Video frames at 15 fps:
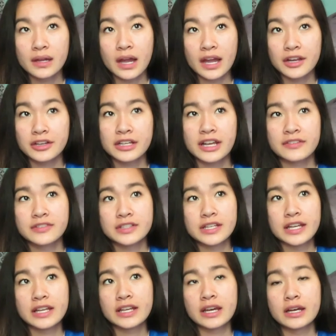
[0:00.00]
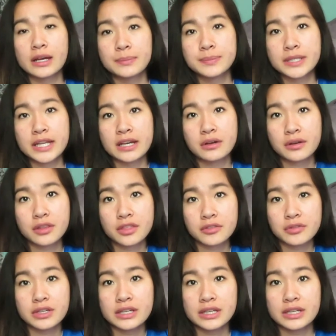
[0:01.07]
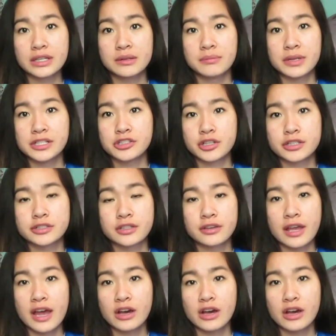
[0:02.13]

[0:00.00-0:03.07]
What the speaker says: I already have to take up to Calc 3 in matrix